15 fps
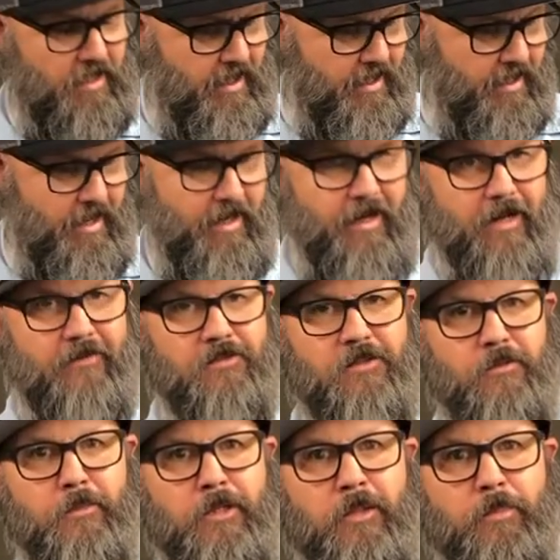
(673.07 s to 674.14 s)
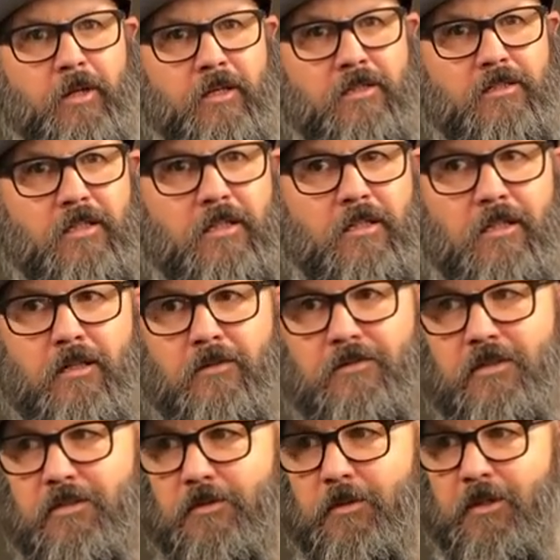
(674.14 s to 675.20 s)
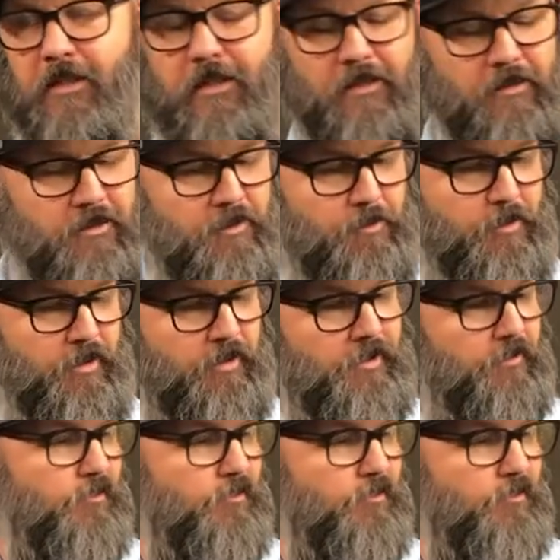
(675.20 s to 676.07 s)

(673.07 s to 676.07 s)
I have so many pairs of gloves, it's ridiculous, but you've